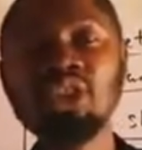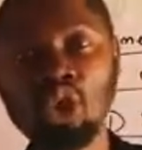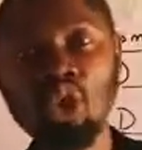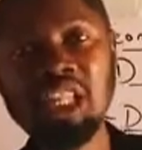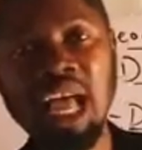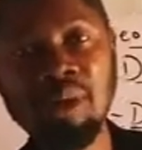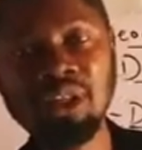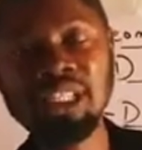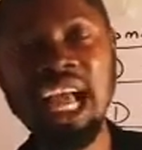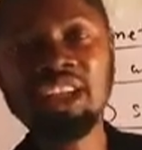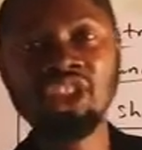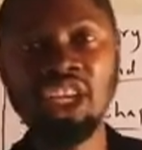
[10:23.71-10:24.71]

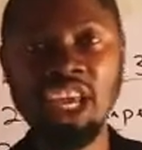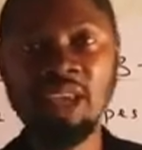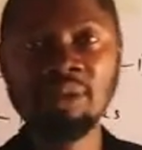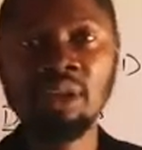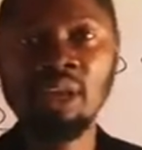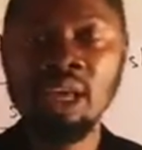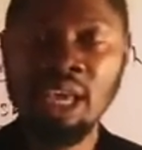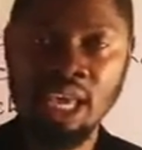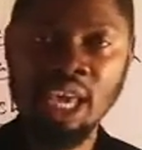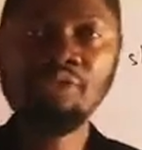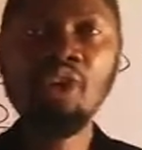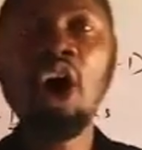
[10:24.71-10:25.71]
two-dimensional shape
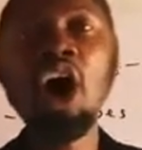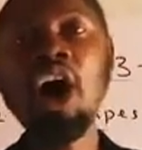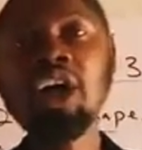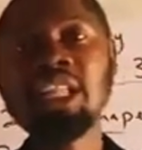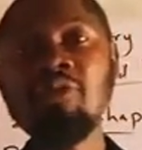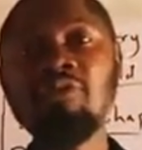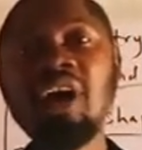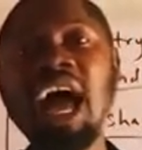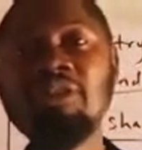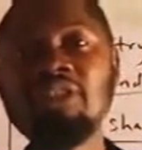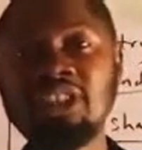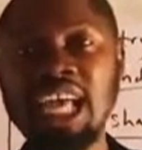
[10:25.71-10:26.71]
if all the
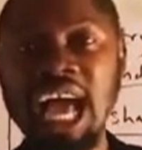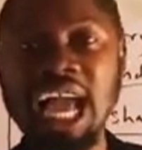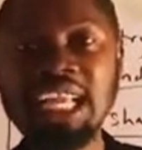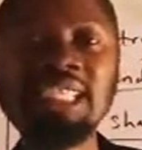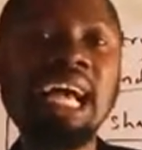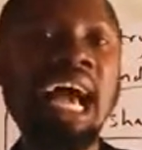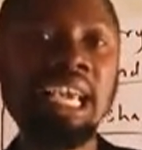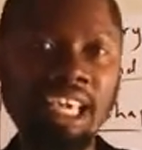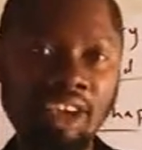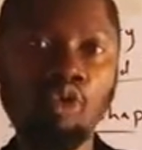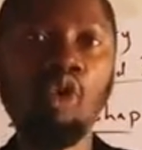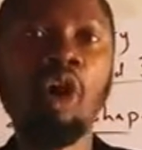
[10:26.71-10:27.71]
5 sides are
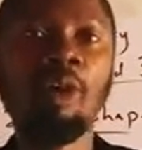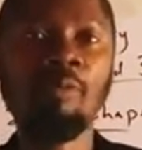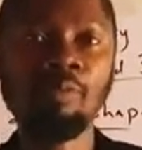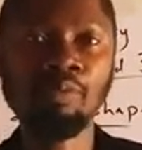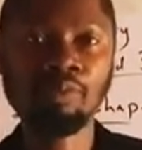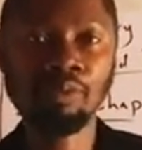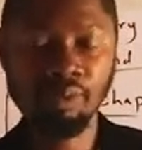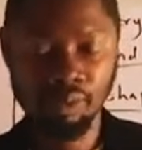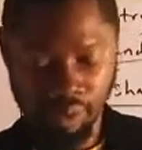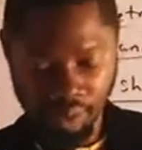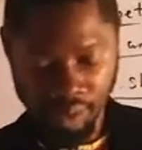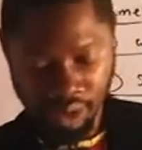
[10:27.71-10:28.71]
equal.
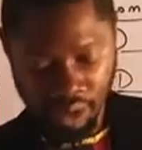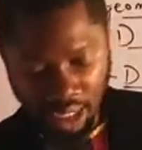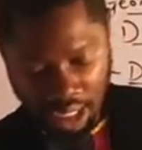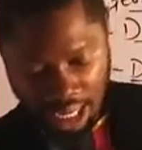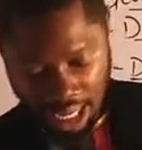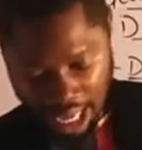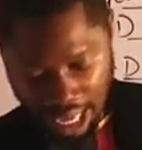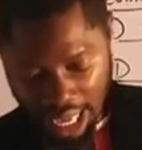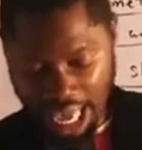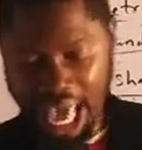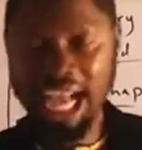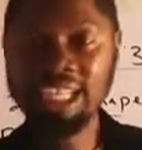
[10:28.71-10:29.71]

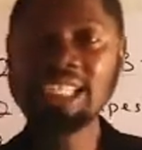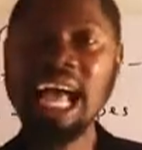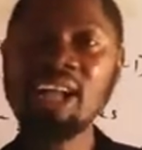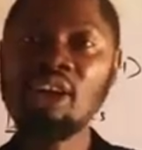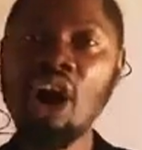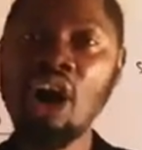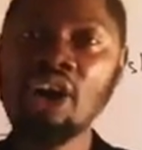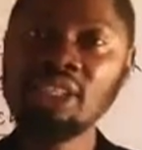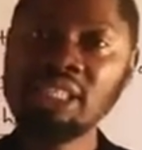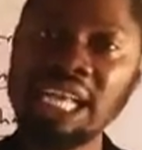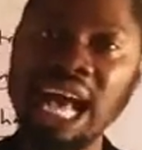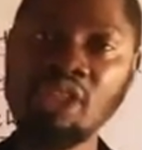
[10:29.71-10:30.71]

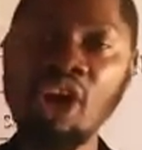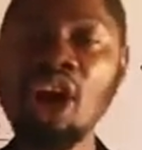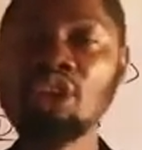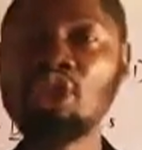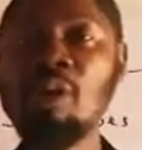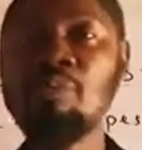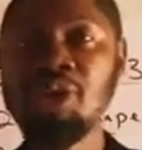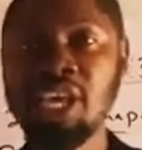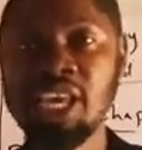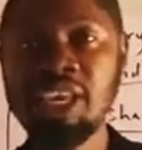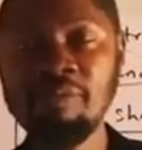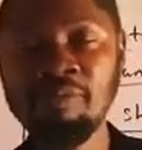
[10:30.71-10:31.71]
Hexagon can also
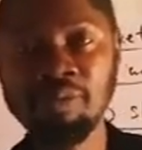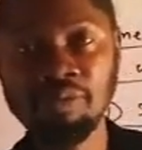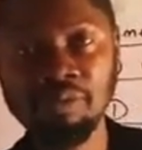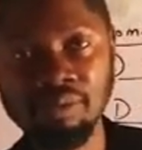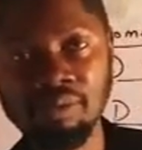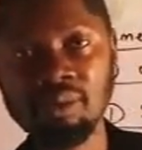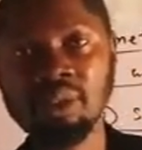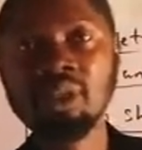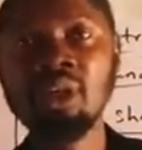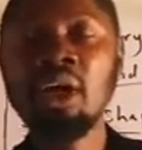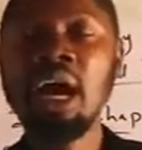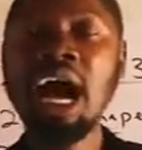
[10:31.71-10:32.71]
be
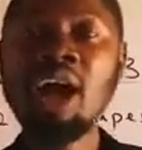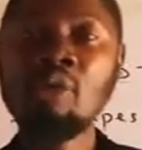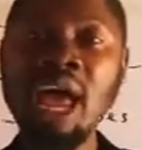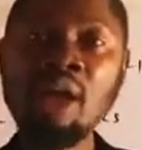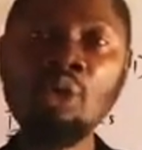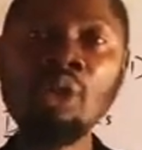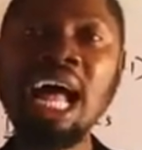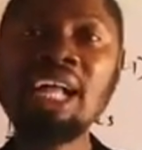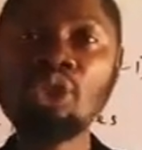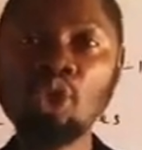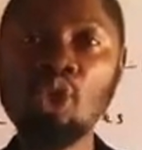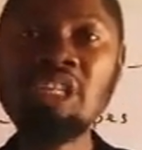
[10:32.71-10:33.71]
a
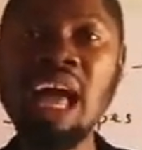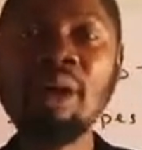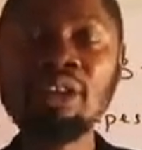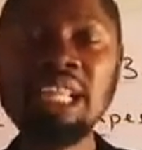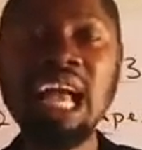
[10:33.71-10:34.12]
regular two-dimensional